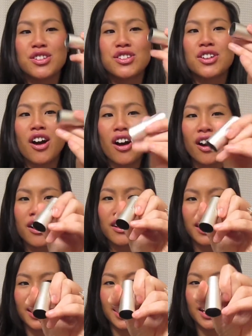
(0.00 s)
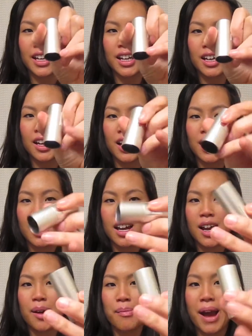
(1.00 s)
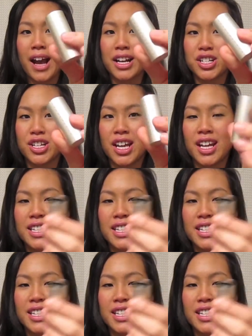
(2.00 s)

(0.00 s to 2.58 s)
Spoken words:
darling packaging.